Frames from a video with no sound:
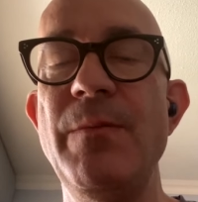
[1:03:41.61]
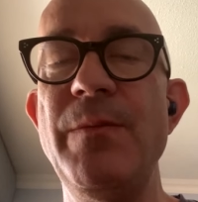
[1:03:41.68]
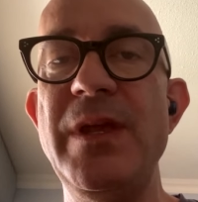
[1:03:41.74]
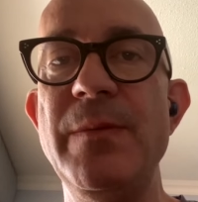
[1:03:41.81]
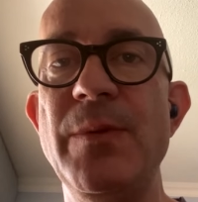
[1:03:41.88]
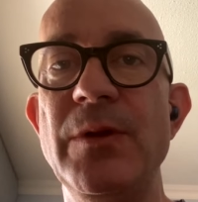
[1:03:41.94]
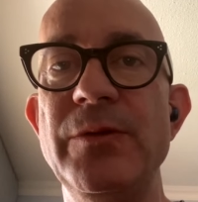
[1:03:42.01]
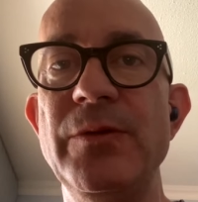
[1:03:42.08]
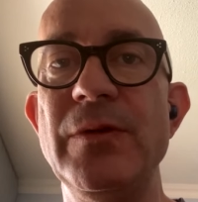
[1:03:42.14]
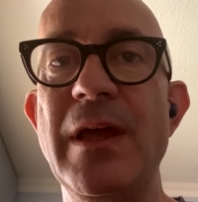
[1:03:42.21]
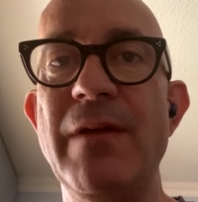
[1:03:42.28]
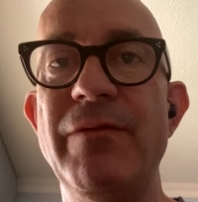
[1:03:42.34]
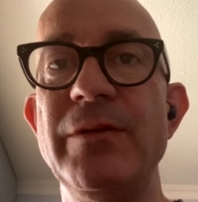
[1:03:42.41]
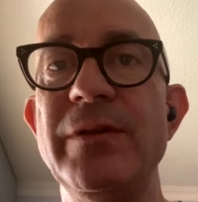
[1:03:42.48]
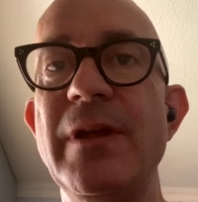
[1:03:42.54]
people to
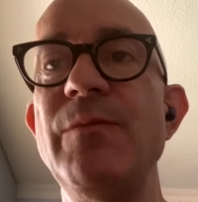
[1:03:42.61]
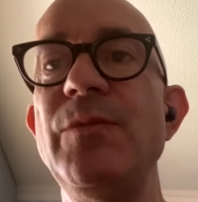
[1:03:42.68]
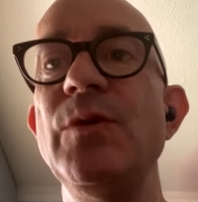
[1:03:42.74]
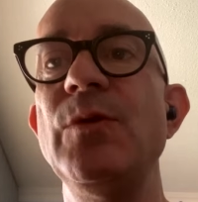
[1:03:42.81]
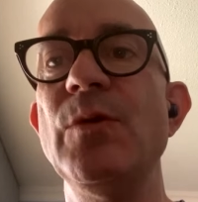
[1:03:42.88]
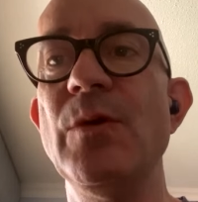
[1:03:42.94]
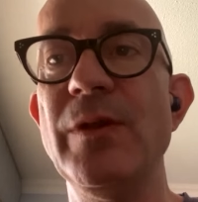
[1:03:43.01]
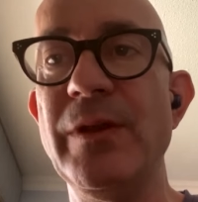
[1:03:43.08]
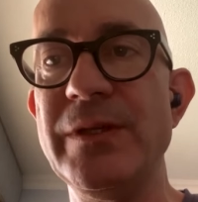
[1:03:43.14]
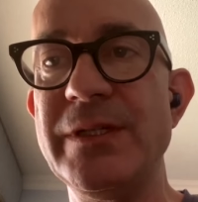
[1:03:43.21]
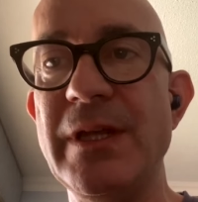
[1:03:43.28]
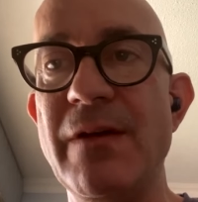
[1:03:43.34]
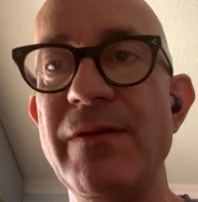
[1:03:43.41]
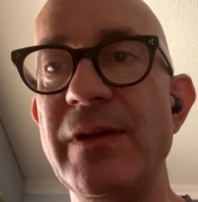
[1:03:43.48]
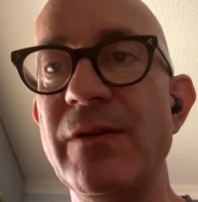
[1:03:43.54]
leverage them to do all the
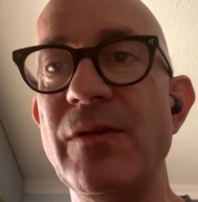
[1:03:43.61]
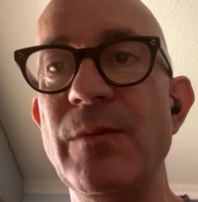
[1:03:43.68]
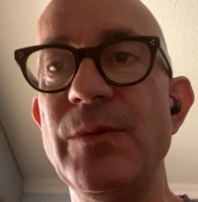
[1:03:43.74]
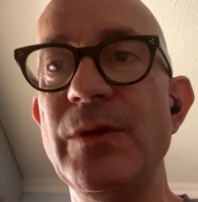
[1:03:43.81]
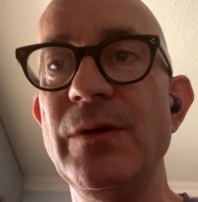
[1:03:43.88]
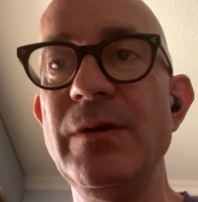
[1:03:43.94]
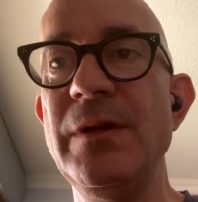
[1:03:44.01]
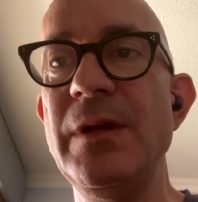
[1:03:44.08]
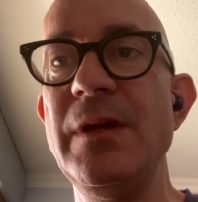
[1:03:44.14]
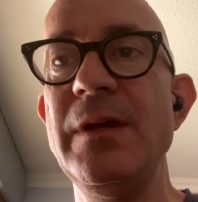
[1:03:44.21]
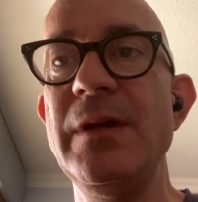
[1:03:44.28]
stuff in crypto.